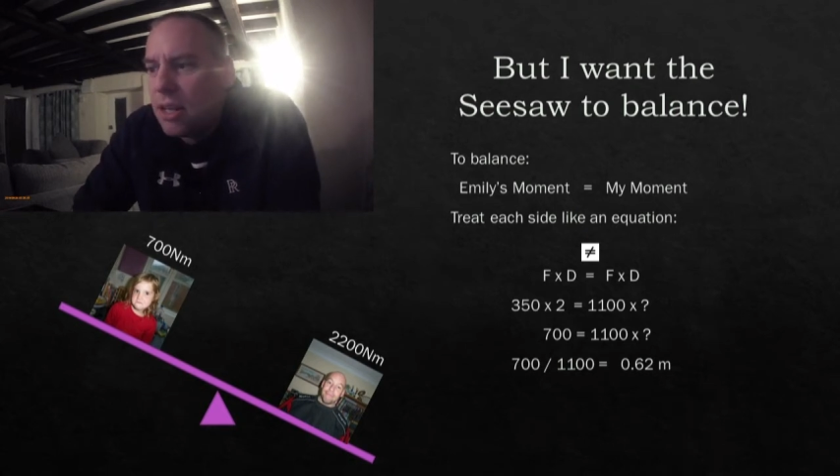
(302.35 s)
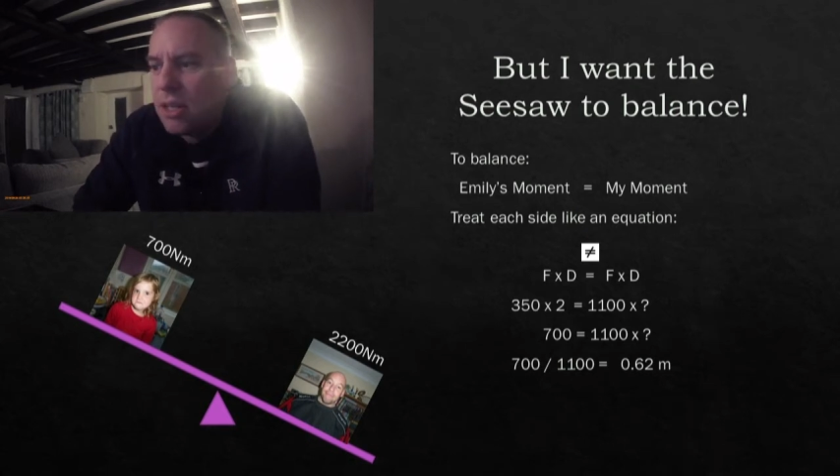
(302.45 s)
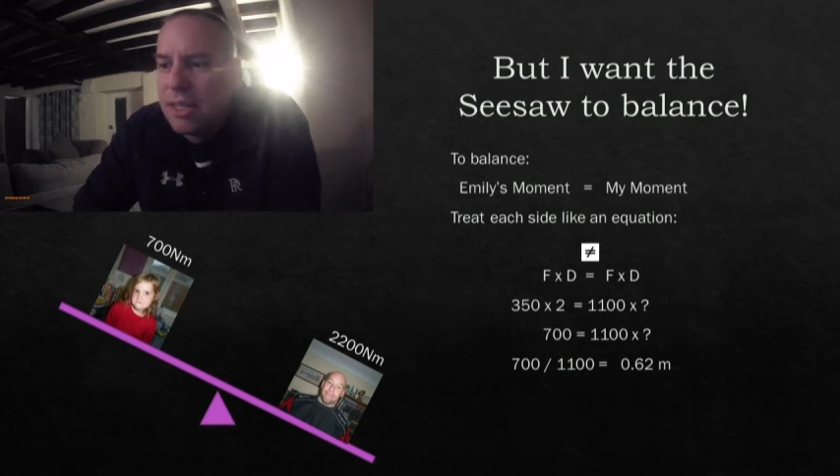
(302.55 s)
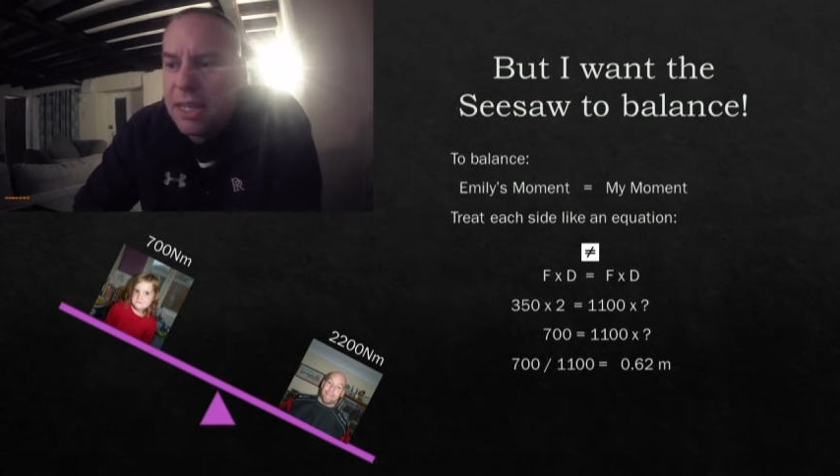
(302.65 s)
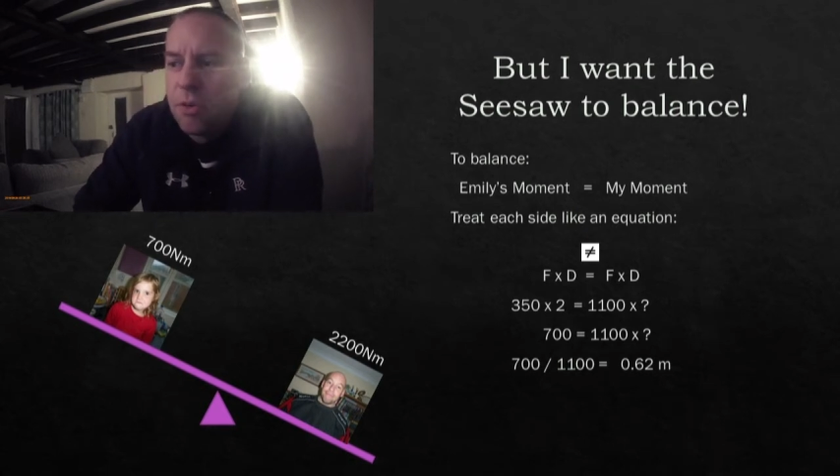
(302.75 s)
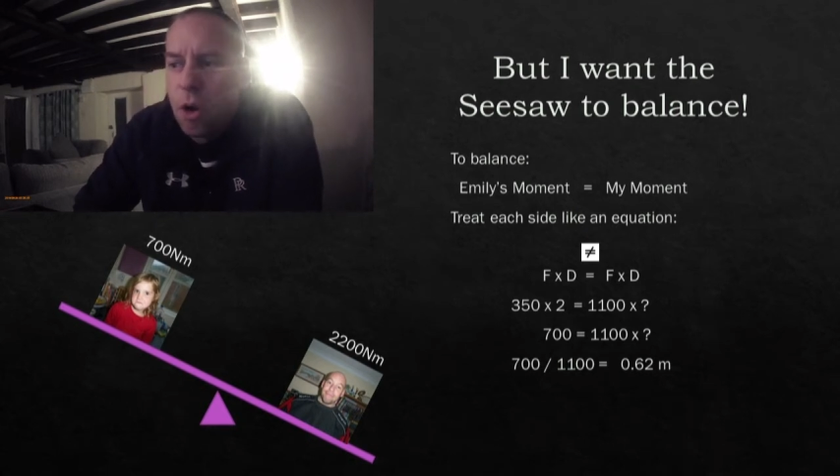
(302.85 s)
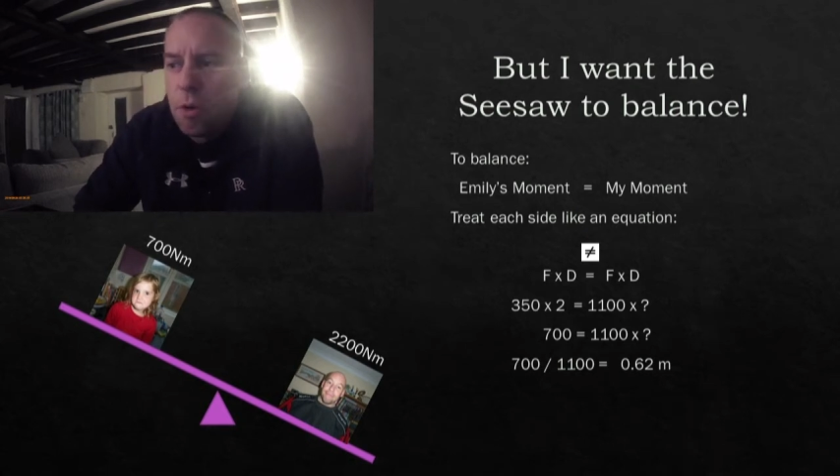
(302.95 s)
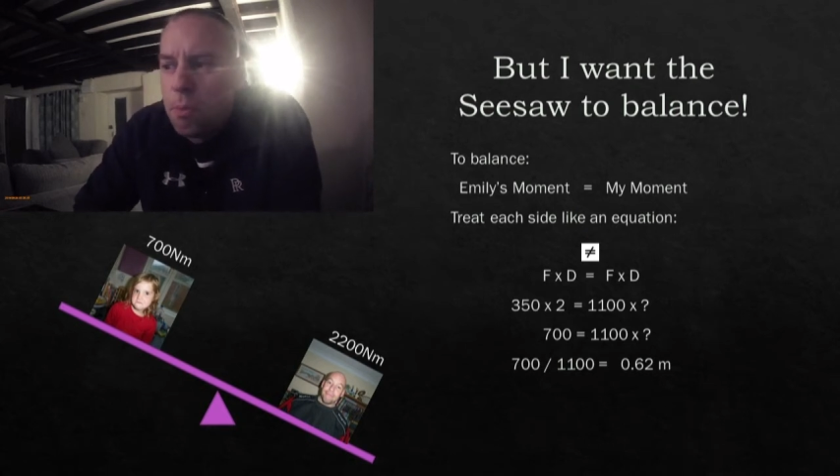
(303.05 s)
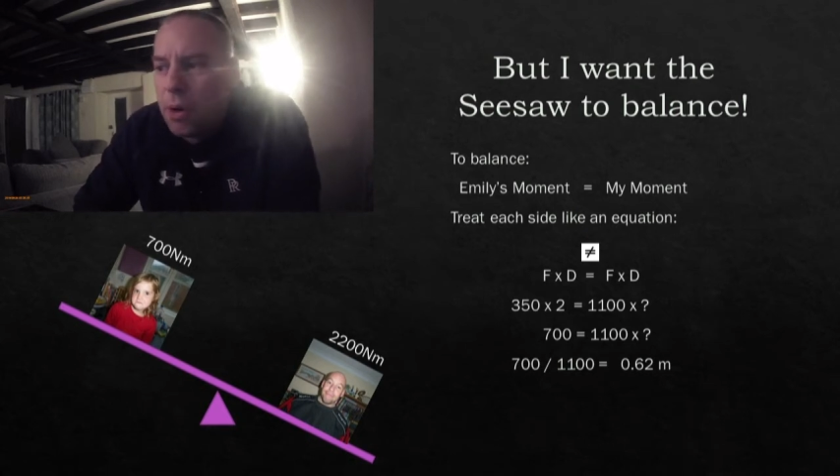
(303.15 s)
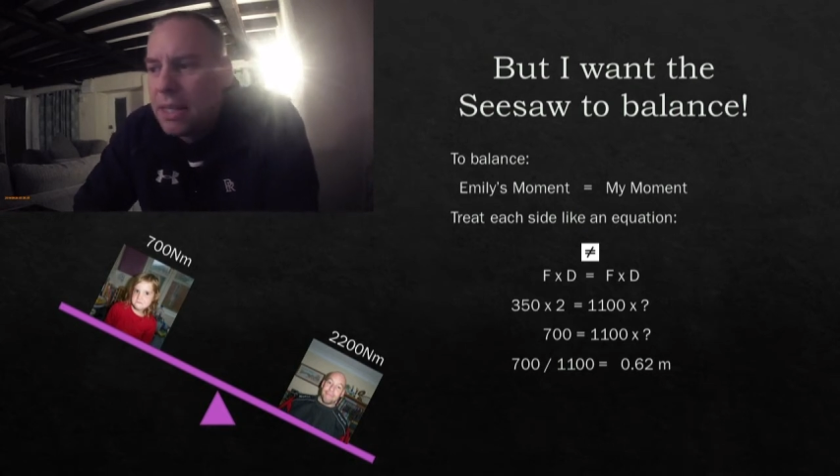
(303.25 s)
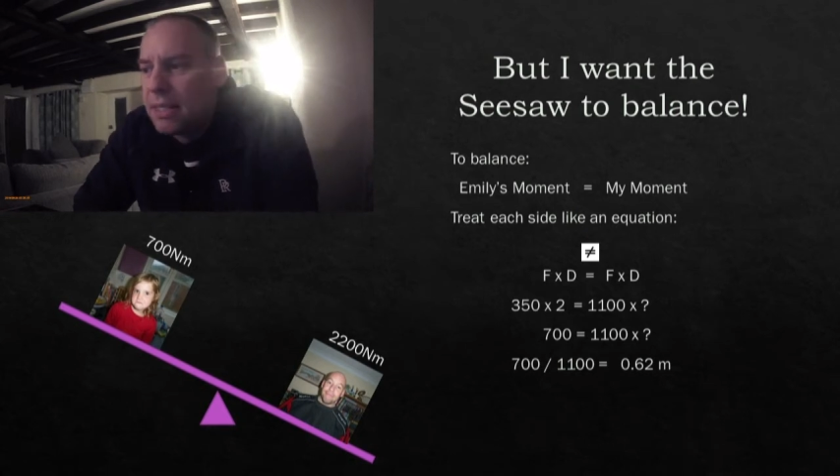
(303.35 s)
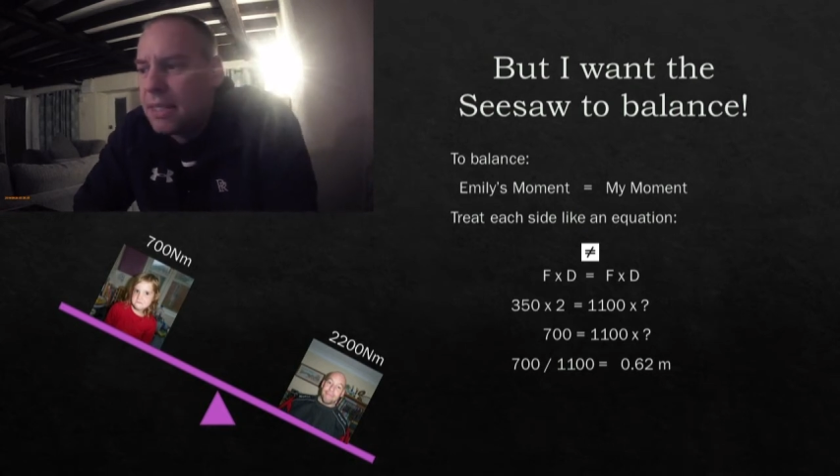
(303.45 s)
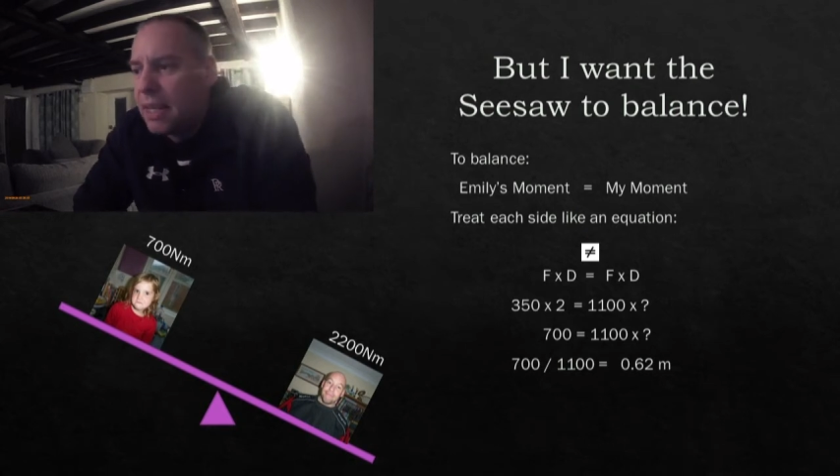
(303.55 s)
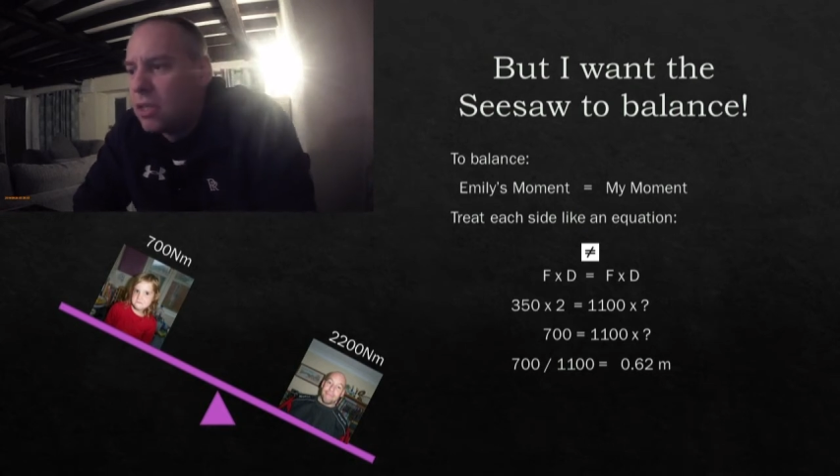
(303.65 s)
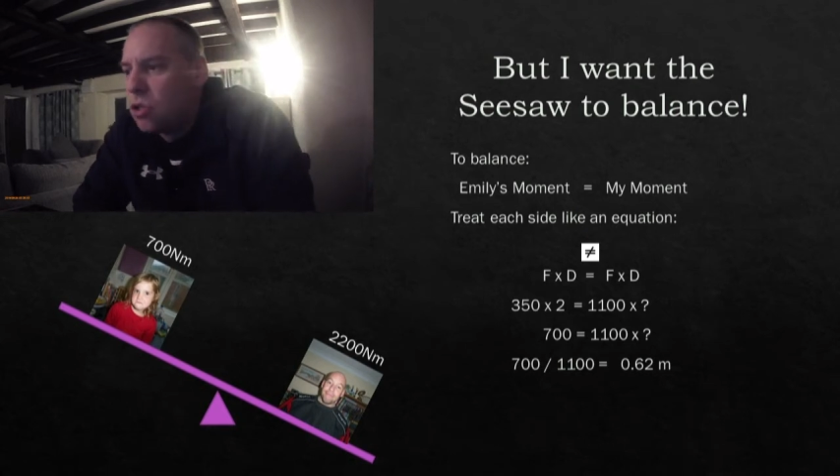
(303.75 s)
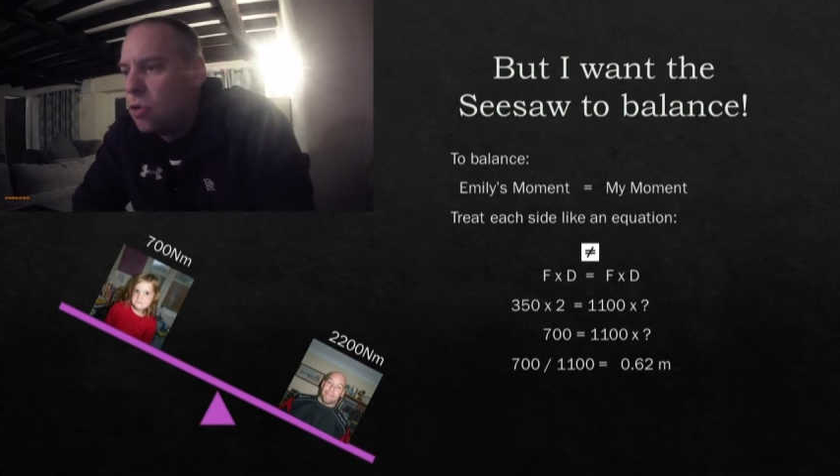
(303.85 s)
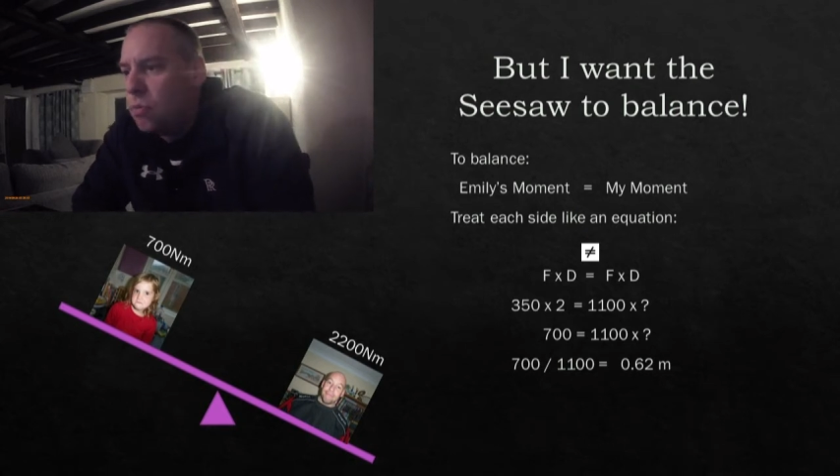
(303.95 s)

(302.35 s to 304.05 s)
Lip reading: 0.62